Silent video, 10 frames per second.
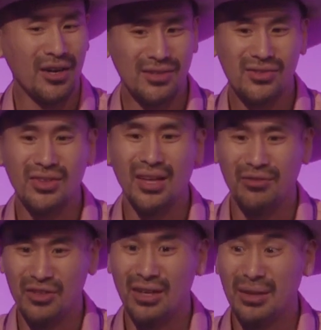us to
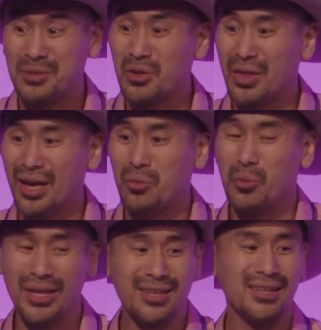level up so that
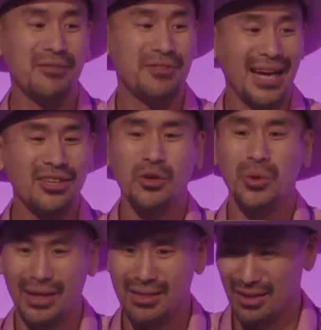we can
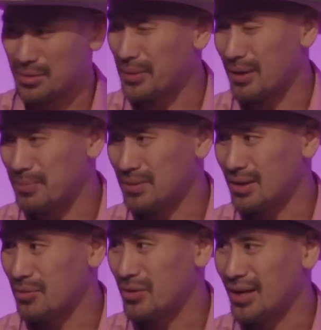evaluate things
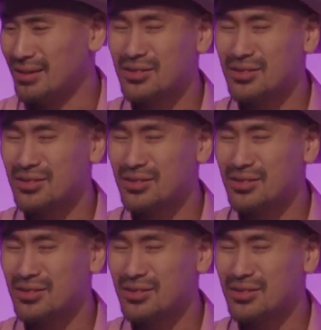properly, right?